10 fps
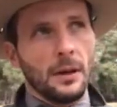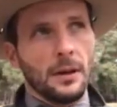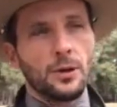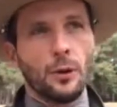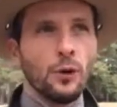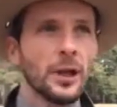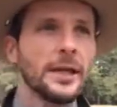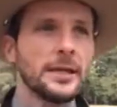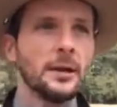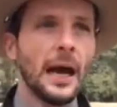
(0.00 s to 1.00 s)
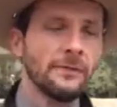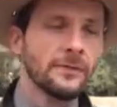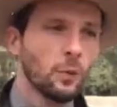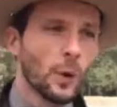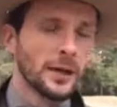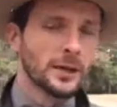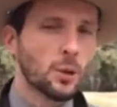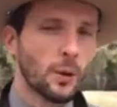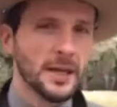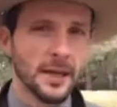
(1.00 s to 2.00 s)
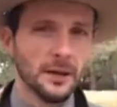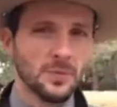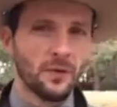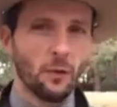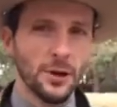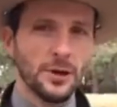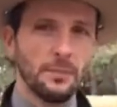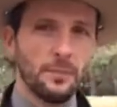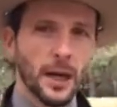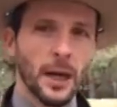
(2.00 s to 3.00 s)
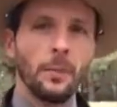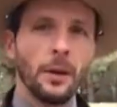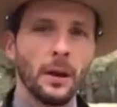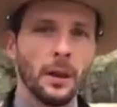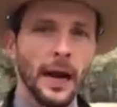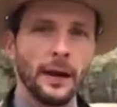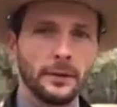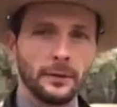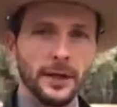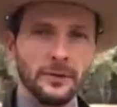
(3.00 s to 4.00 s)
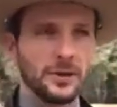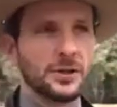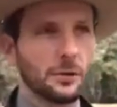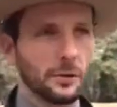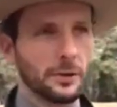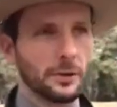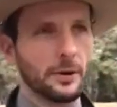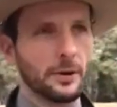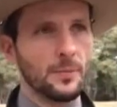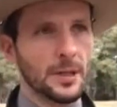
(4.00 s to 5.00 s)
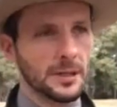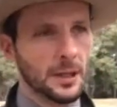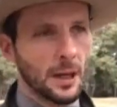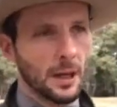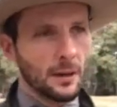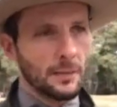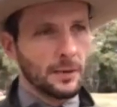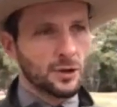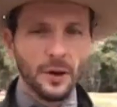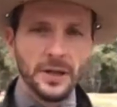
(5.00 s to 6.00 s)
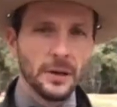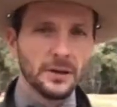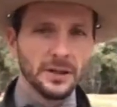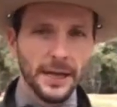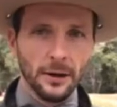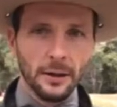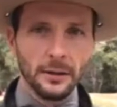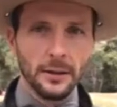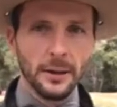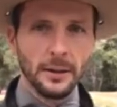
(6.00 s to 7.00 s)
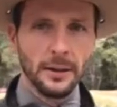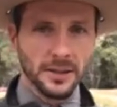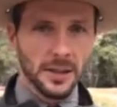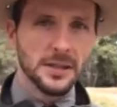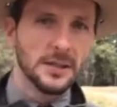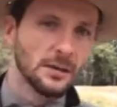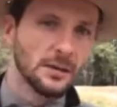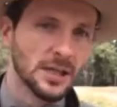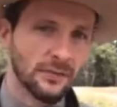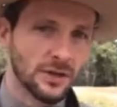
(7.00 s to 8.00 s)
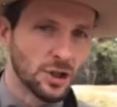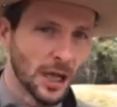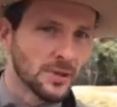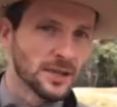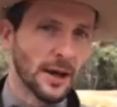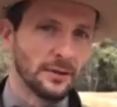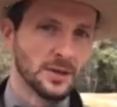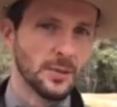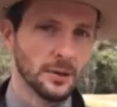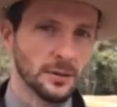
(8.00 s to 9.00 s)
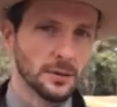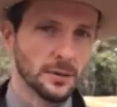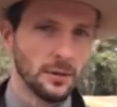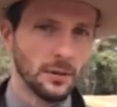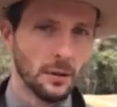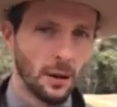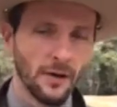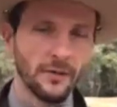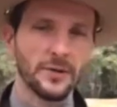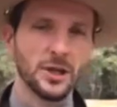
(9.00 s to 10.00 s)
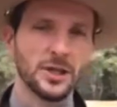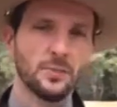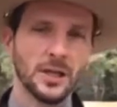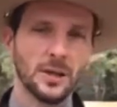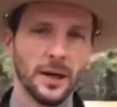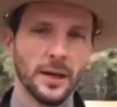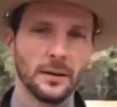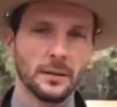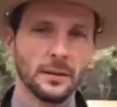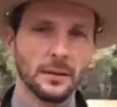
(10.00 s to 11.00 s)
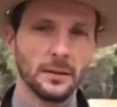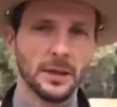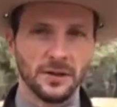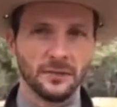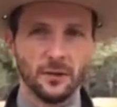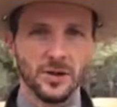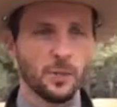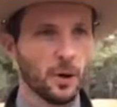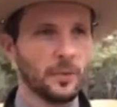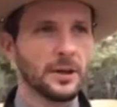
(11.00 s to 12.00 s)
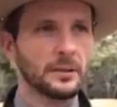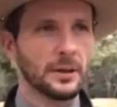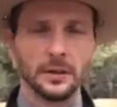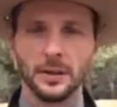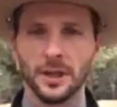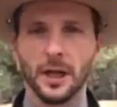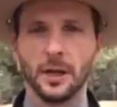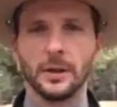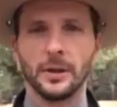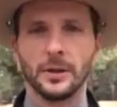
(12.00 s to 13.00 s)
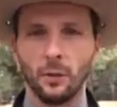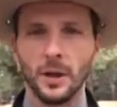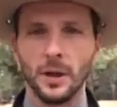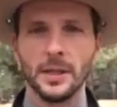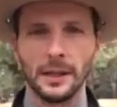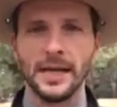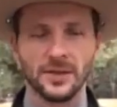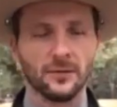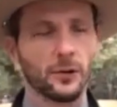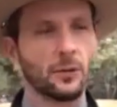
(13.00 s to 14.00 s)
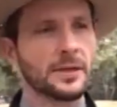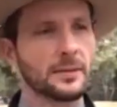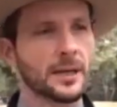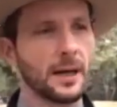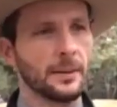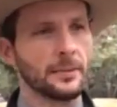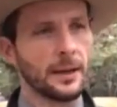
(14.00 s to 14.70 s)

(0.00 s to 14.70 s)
You have to wait 20 years before you can pick up that thread of the story, though, because 20 years later, 1607, Jamestown is built off of the Chesapeake Bay. It's the first permanent English settlement, the one that lasts for quite some time.